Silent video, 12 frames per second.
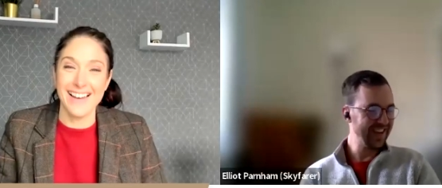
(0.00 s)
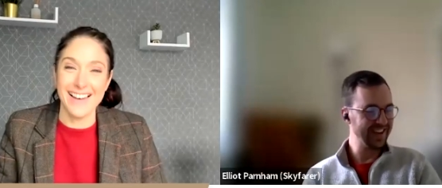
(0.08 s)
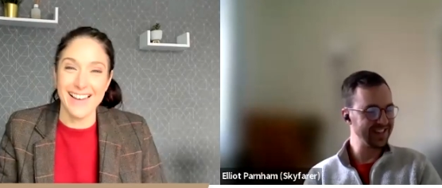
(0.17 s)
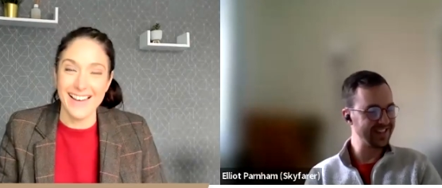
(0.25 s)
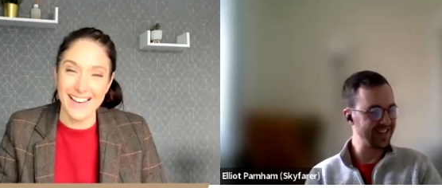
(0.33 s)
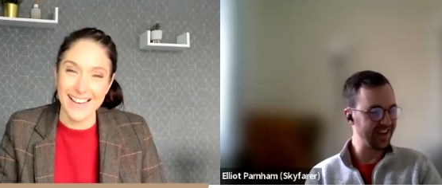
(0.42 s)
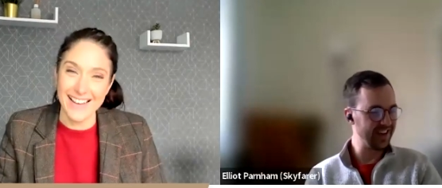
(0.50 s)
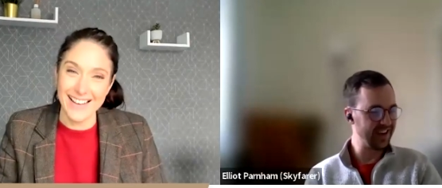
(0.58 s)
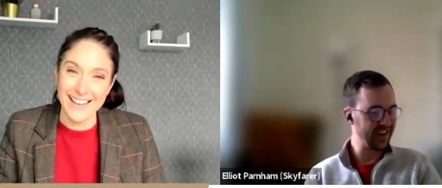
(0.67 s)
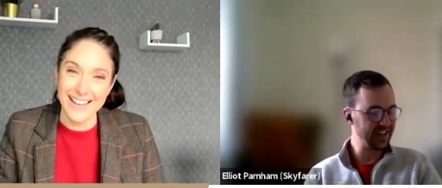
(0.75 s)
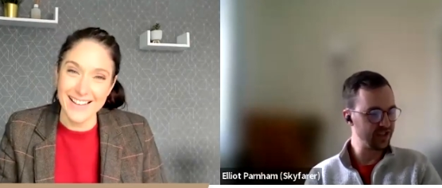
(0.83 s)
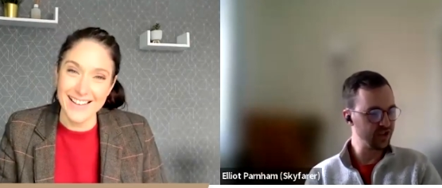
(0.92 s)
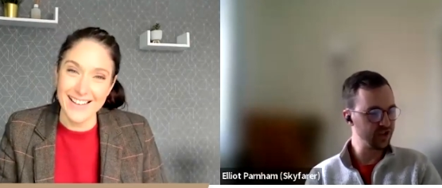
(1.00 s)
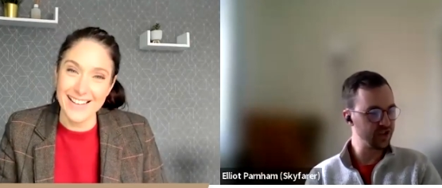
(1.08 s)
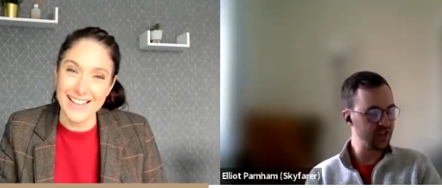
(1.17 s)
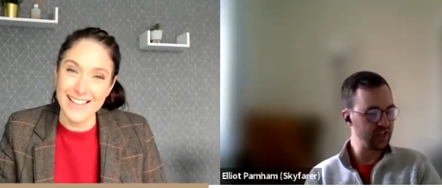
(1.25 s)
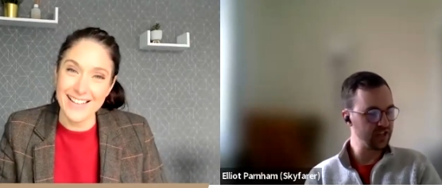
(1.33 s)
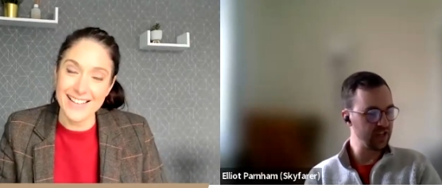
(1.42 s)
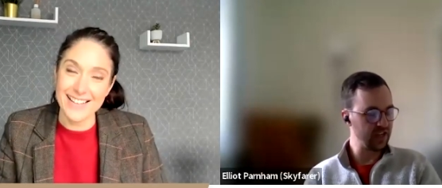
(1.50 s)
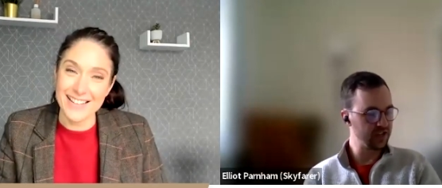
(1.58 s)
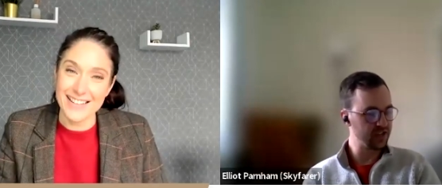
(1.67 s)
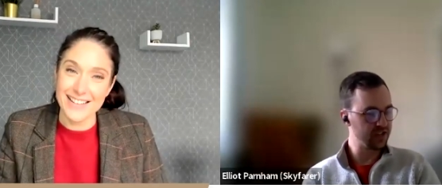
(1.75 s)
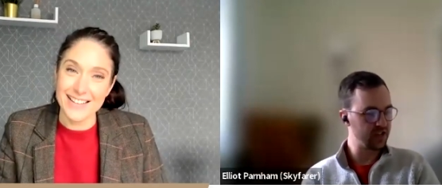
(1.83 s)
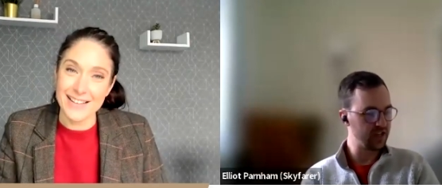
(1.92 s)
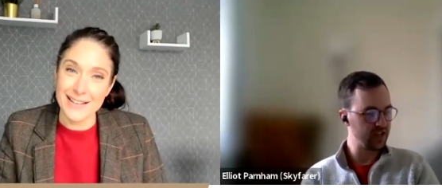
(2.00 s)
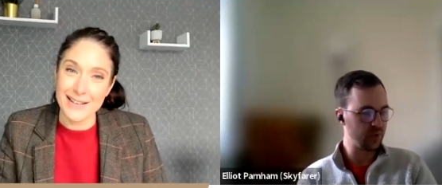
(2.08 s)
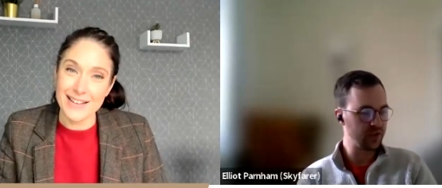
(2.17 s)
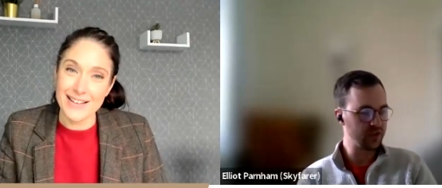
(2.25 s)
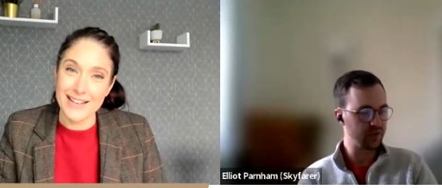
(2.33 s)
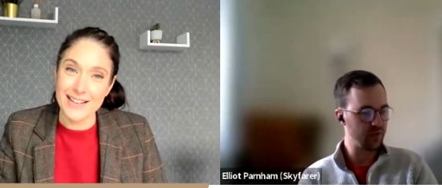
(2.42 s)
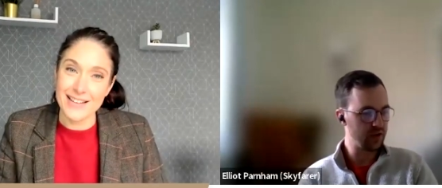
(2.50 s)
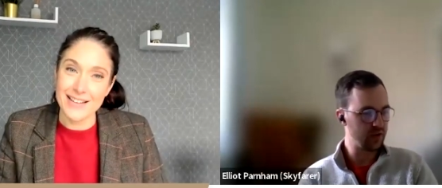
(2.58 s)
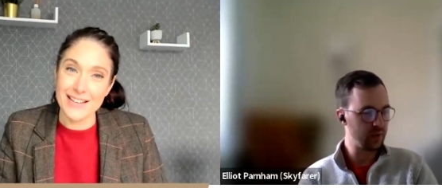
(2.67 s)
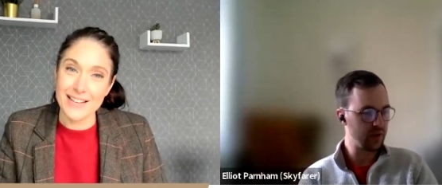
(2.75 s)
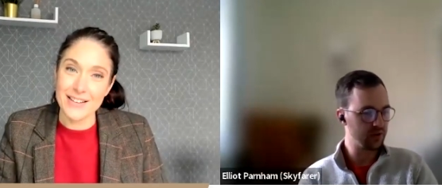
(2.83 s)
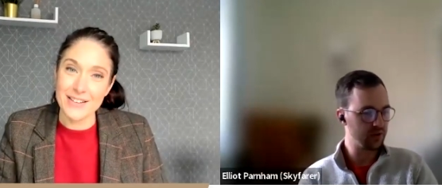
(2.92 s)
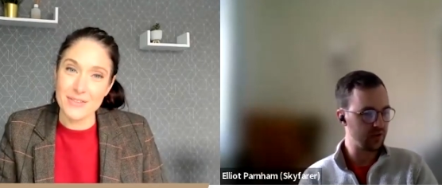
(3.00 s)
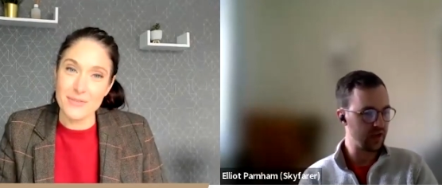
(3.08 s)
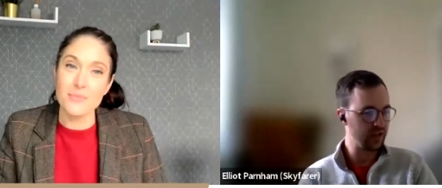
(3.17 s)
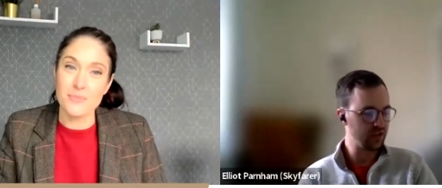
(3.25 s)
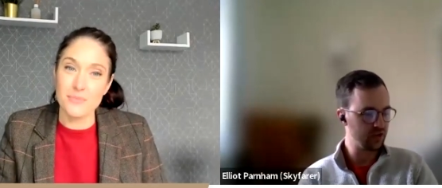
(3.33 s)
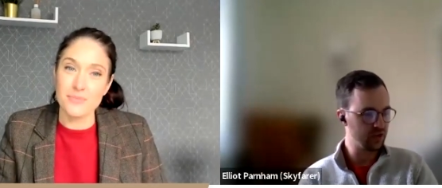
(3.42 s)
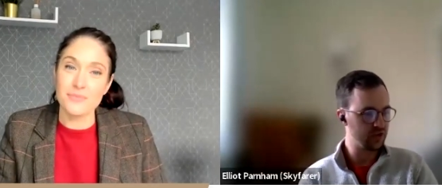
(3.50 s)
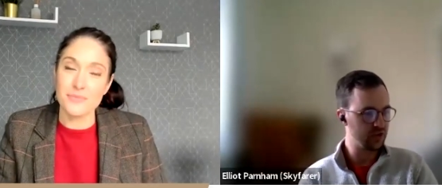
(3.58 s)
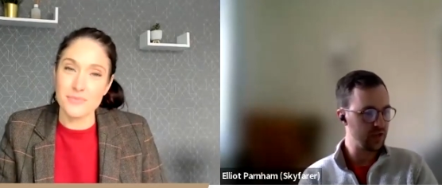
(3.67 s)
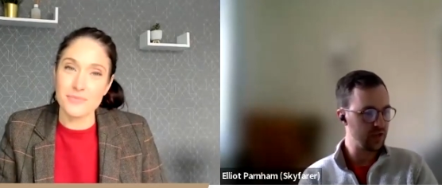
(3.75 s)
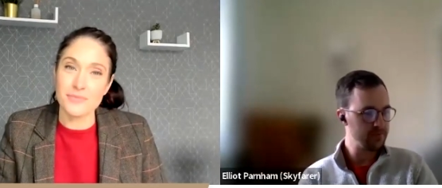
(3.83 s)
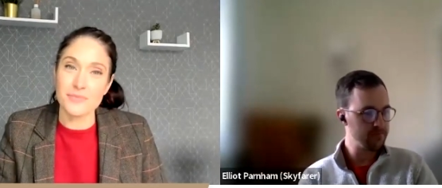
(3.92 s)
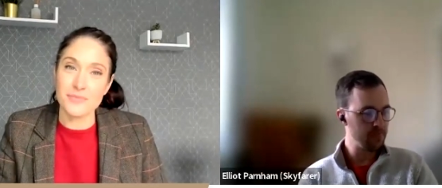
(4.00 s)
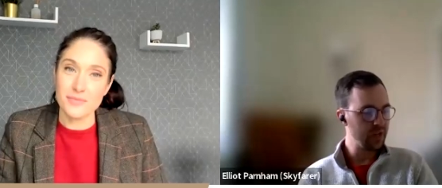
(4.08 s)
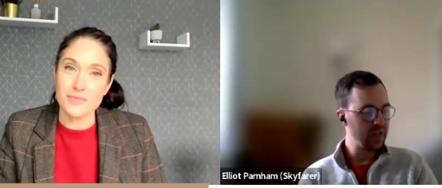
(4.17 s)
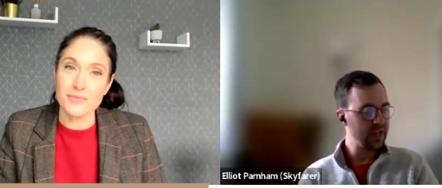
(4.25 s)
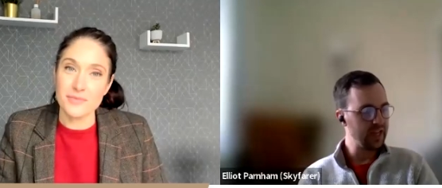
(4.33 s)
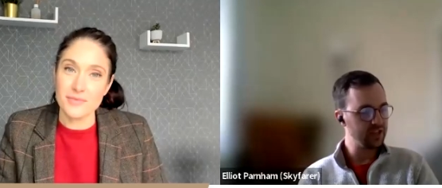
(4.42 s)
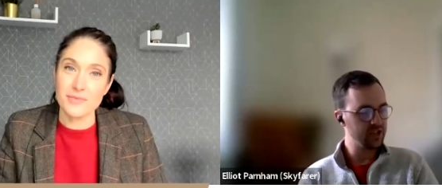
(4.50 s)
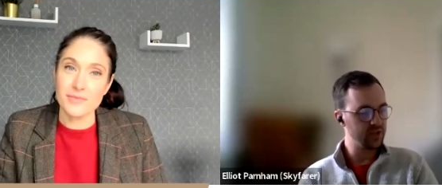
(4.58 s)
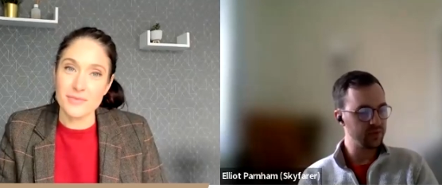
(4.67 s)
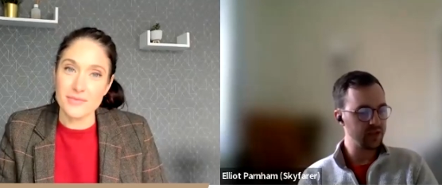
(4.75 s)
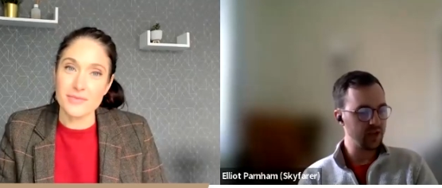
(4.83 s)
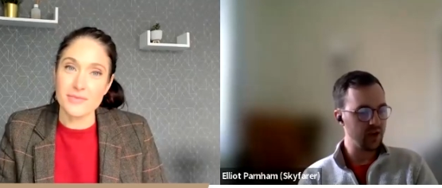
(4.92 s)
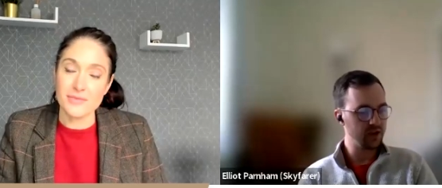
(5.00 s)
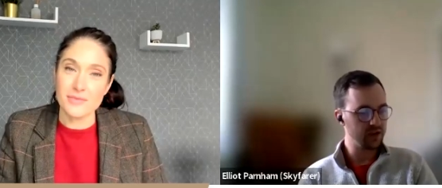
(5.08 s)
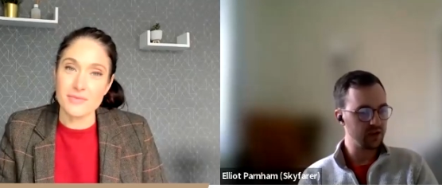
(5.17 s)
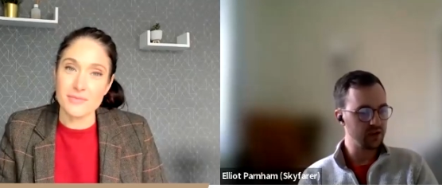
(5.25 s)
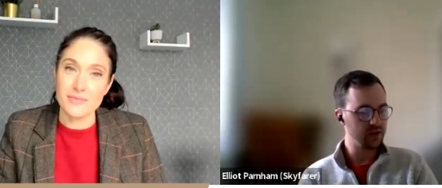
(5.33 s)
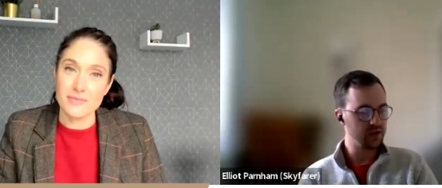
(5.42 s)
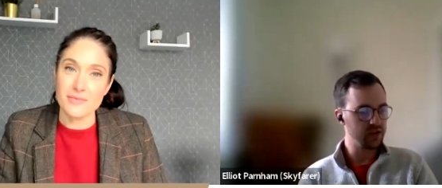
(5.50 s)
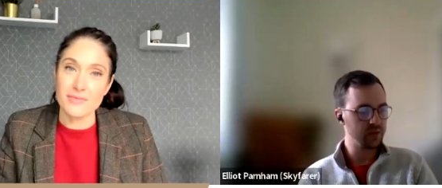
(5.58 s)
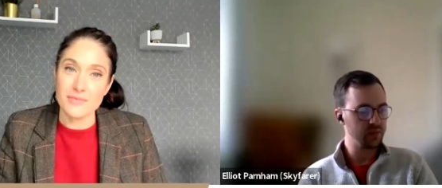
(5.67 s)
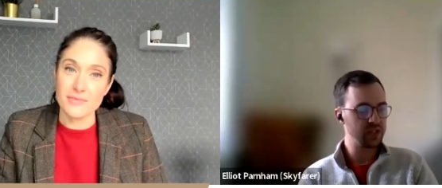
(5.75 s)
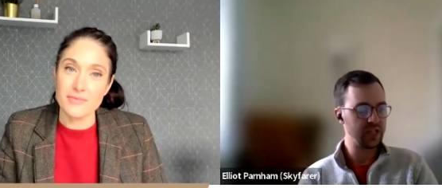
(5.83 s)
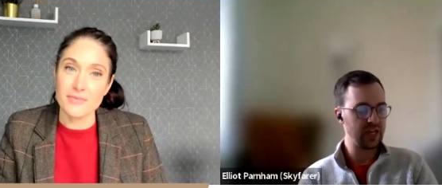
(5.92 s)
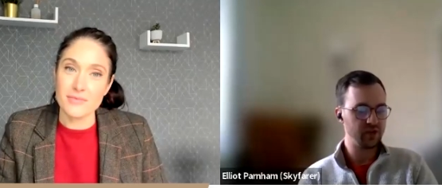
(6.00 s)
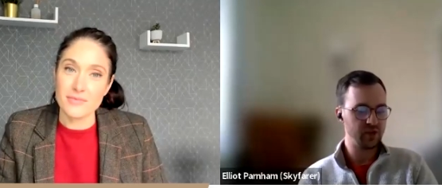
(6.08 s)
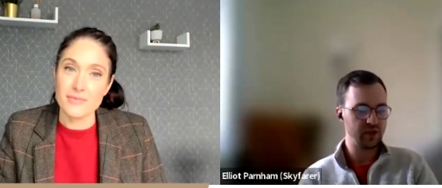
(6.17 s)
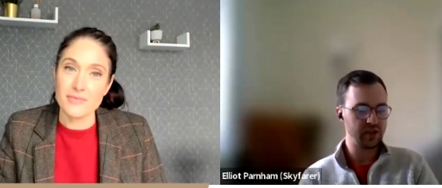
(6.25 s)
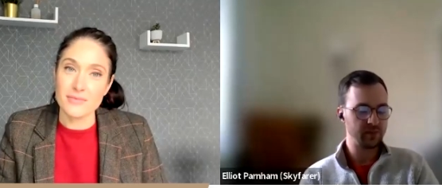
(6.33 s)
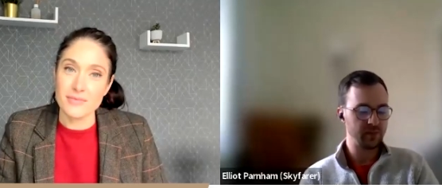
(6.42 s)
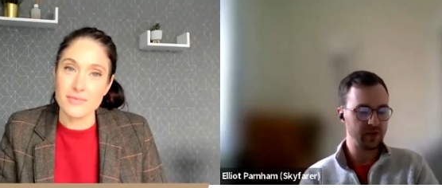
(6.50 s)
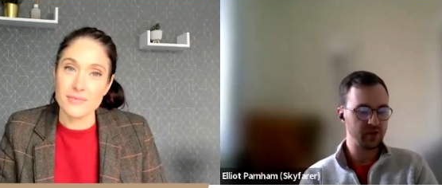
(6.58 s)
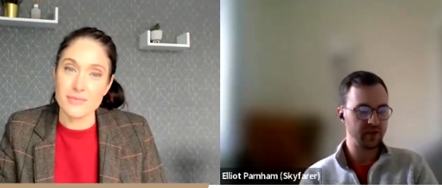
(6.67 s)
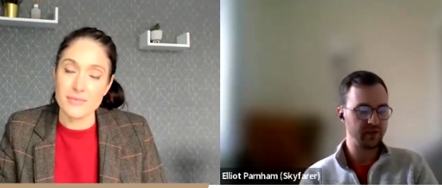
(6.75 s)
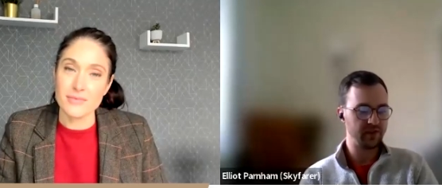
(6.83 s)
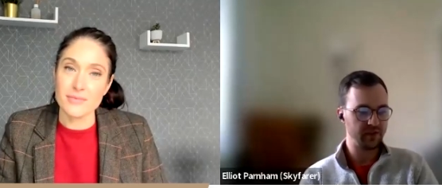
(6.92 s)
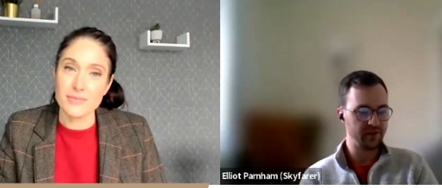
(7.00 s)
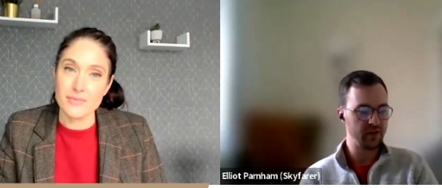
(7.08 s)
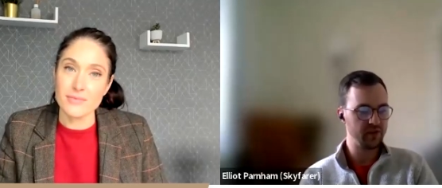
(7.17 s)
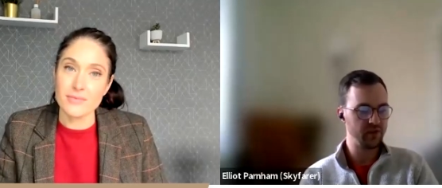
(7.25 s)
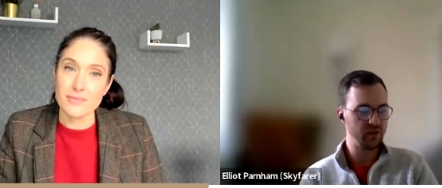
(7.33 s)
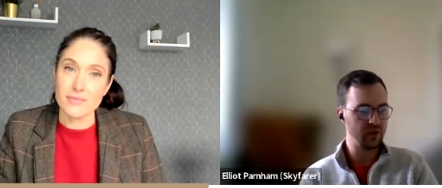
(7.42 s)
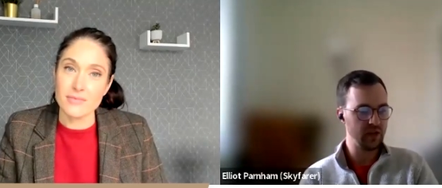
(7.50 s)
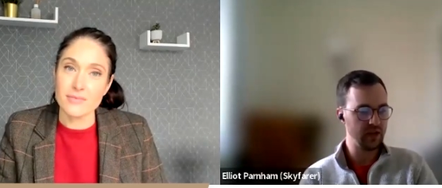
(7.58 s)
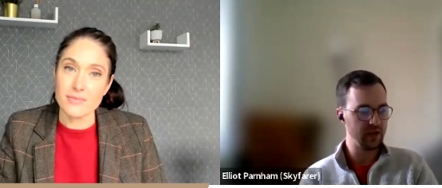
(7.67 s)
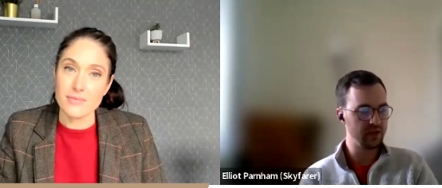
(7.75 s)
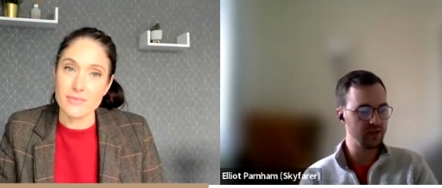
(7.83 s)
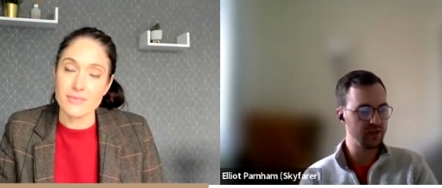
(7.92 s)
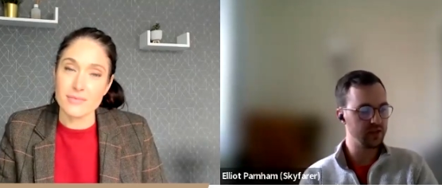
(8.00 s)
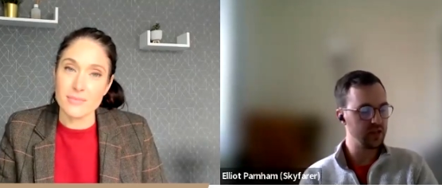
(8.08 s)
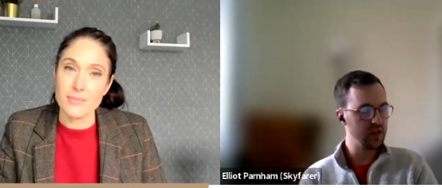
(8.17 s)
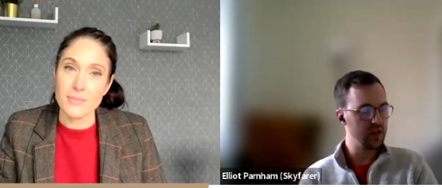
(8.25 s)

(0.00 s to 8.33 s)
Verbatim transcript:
Speaker 1: it's uh, it does it it's it swings and roundabouts with that. It does it subsided substantially, especially for the first few years.